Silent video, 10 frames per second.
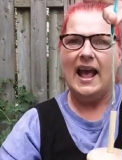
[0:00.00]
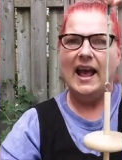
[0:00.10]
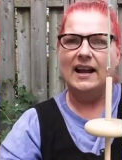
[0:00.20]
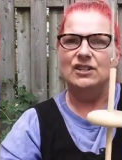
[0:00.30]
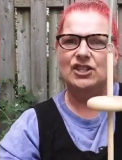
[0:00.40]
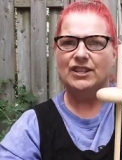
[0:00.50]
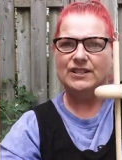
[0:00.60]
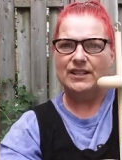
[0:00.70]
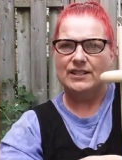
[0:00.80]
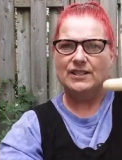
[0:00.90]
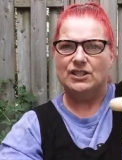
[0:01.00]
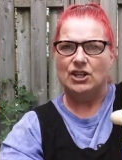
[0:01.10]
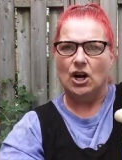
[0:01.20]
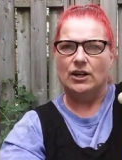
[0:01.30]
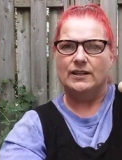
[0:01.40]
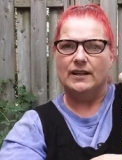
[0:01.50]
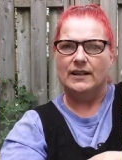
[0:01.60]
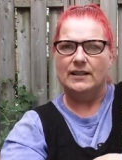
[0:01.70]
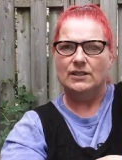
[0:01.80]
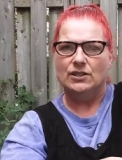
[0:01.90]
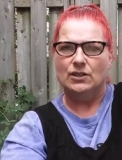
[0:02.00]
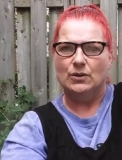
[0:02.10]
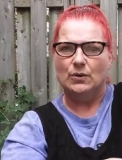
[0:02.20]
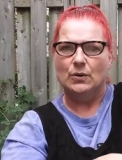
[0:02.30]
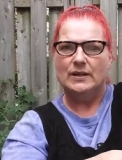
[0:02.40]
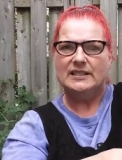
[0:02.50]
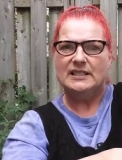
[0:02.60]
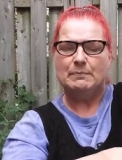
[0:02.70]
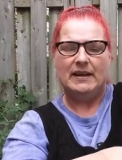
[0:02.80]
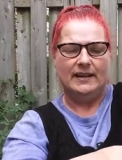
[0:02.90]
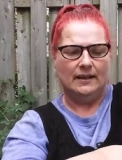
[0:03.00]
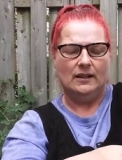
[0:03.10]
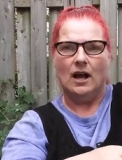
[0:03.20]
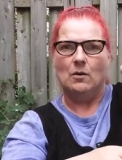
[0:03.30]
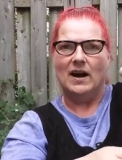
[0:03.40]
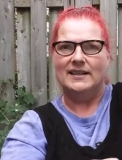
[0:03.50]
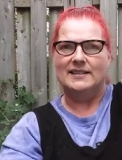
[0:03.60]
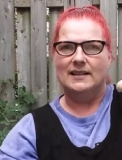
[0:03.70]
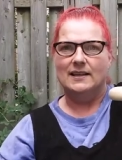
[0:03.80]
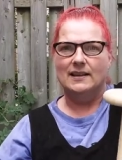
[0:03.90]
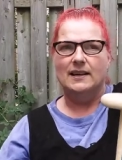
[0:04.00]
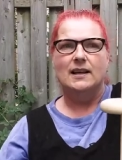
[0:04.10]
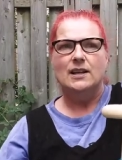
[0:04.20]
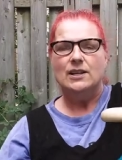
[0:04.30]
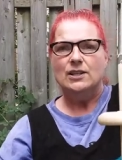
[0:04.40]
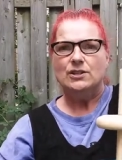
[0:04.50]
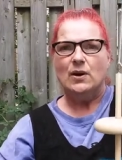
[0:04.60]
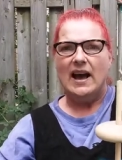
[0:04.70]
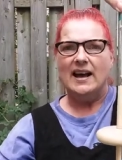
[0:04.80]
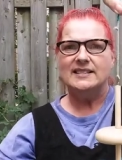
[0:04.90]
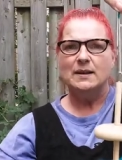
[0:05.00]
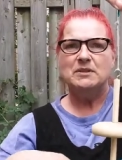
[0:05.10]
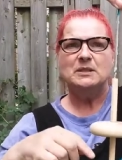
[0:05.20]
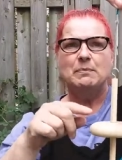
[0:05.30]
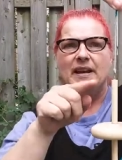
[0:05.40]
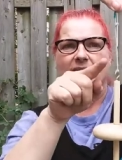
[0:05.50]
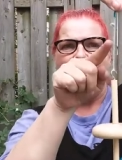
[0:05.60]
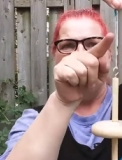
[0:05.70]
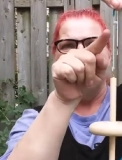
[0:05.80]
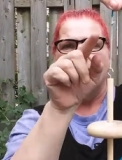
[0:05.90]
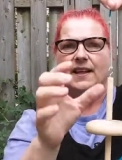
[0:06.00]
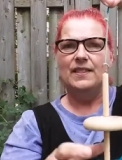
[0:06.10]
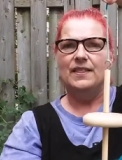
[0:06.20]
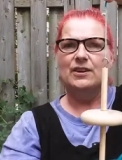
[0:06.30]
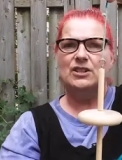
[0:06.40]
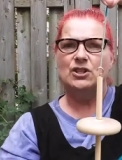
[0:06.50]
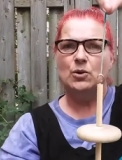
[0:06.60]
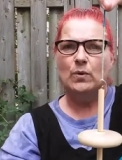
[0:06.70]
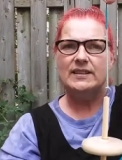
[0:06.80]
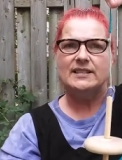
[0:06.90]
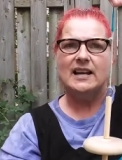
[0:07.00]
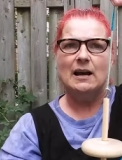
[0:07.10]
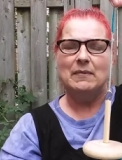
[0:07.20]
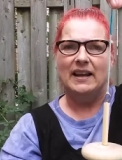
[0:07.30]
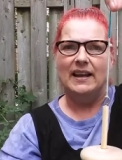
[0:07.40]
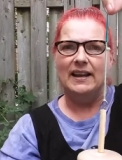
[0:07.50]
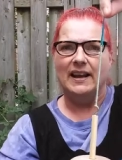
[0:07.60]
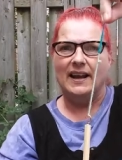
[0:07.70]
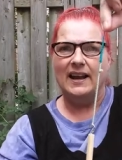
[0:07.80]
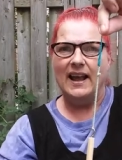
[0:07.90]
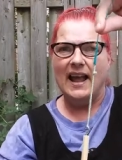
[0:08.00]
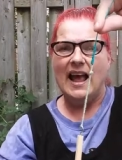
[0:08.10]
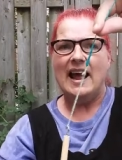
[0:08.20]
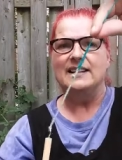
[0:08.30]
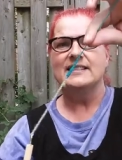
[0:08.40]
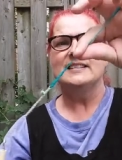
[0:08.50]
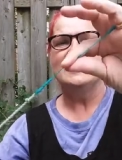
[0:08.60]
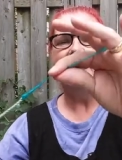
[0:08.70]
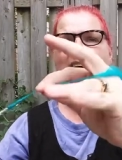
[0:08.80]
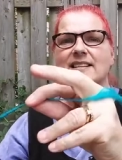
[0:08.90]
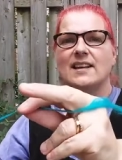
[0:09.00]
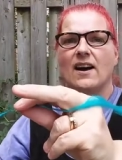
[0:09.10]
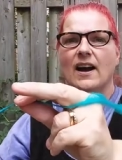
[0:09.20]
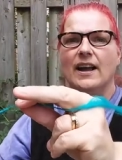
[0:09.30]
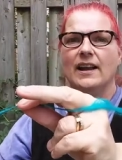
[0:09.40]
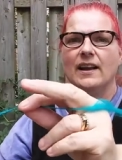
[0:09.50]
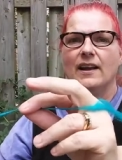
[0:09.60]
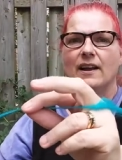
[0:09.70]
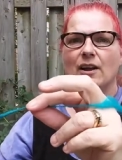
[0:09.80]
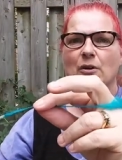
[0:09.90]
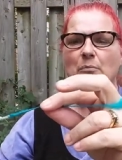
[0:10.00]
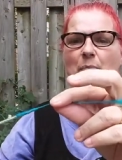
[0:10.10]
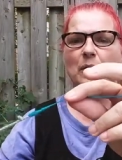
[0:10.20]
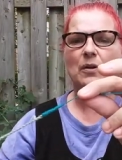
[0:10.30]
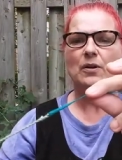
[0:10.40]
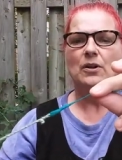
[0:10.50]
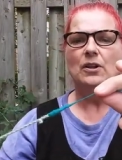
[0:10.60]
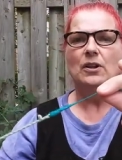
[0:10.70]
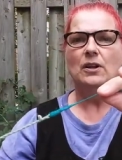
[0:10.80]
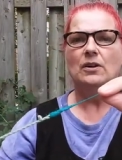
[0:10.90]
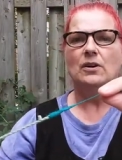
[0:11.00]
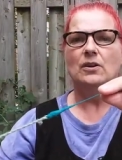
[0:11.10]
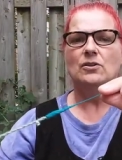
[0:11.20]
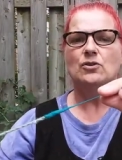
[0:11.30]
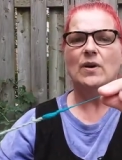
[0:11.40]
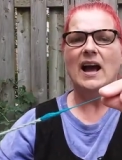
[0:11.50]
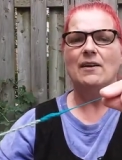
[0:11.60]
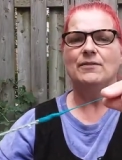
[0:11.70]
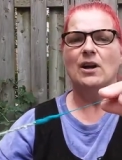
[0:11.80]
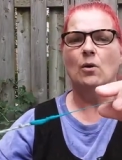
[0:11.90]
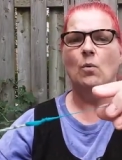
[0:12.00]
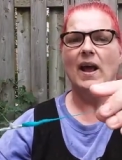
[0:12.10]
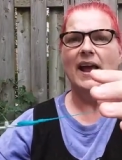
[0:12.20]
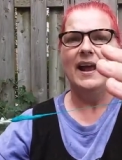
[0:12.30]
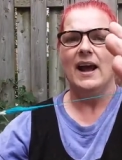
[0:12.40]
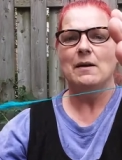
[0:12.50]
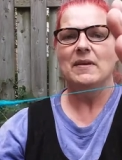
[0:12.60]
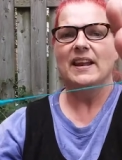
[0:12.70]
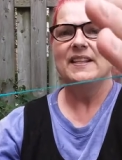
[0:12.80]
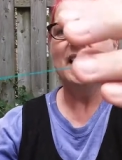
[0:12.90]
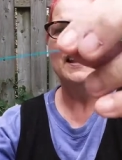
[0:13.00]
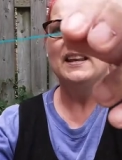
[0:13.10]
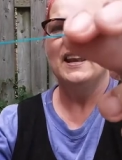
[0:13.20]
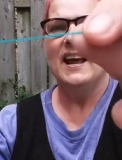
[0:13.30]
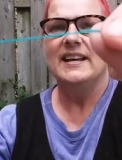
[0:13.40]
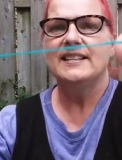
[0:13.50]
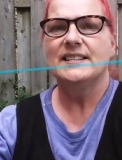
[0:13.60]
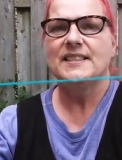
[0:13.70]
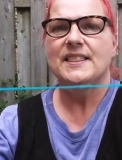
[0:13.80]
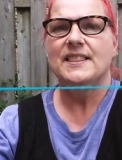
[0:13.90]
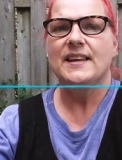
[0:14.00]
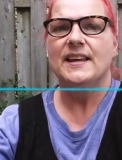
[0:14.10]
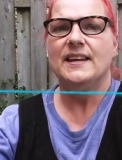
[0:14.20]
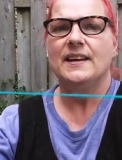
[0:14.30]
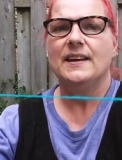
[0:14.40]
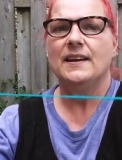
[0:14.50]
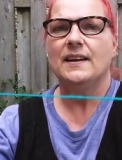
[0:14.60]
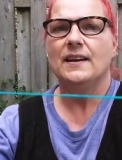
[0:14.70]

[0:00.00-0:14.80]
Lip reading: and just start to spin clockwise. So as I'm spinning, there's twist coming in, and you see as I pull, draft away, I'm getting that nice thin